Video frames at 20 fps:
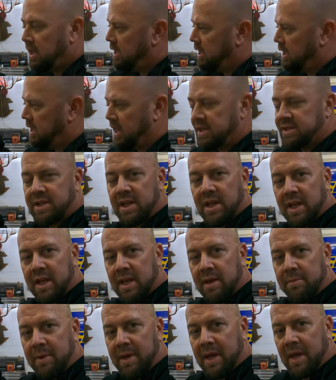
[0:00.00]
And that's gonna
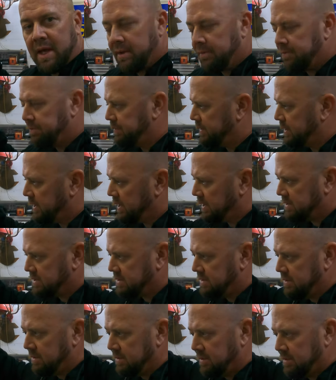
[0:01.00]
give me
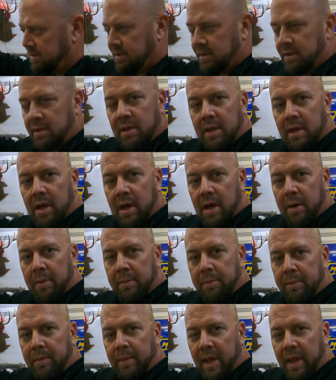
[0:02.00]
like a